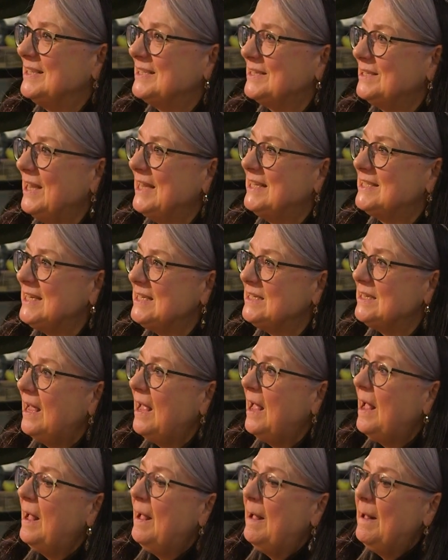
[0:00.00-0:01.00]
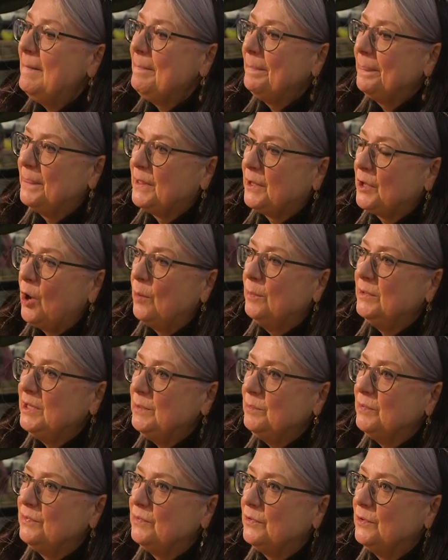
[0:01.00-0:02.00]
It's the
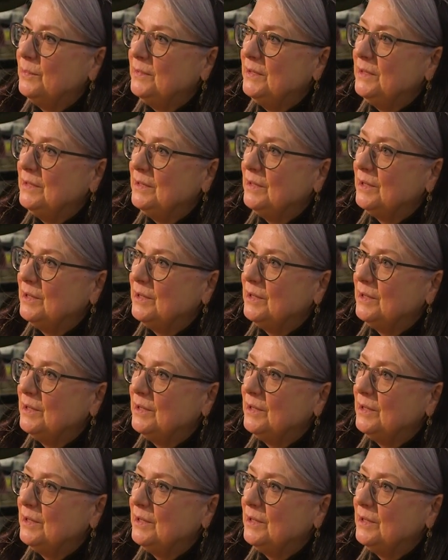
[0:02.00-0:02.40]
comedy perform.